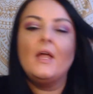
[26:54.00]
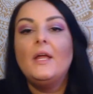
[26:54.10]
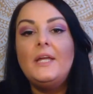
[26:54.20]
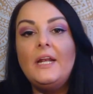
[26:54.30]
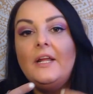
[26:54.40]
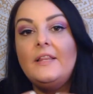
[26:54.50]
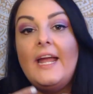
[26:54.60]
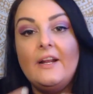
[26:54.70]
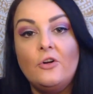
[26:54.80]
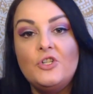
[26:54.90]
getting the
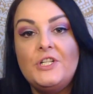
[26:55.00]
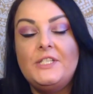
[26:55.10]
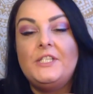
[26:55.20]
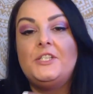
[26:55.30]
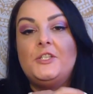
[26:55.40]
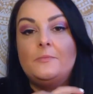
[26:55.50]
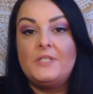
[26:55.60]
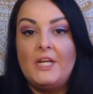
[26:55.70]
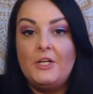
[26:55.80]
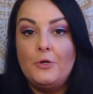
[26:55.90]
energy systems
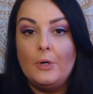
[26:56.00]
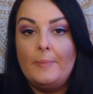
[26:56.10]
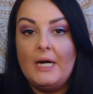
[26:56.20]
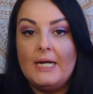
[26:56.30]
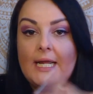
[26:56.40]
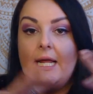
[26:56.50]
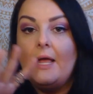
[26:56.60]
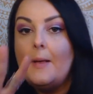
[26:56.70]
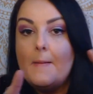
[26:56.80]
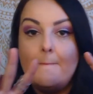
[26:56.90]
in your body
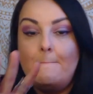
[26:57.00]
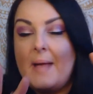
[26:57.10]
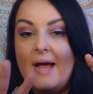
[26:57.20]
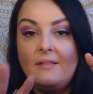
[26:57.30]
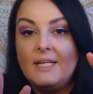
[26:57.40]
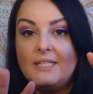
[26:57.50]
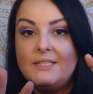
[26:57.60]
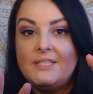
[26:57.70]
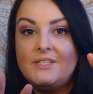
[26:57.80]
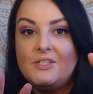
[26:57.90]

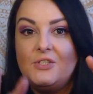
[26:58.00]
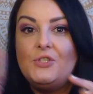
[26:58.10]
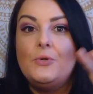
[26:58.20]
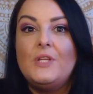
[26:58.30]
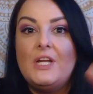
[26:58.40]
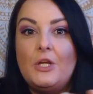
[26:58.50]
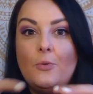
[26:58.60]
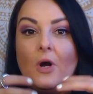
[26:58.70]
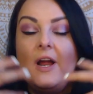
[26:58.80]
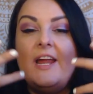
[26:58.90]
balanced so that
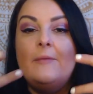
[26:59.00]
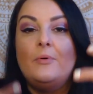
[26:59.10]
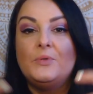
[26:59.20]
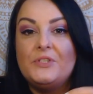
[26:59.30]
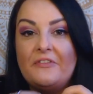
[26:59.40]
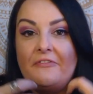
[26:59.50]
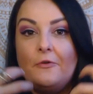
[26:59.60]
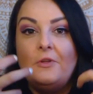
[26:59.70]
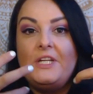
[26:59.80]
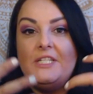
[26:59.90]
you are able to
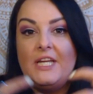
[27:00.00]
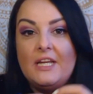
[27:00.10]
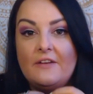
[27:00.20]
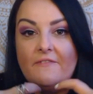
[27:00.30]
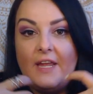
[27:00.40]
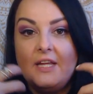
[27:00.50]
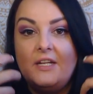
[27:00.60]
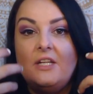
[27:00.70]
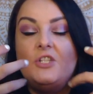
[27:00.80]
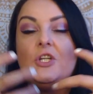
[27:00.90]
fully take
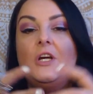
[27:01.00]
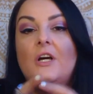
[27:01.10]
advantage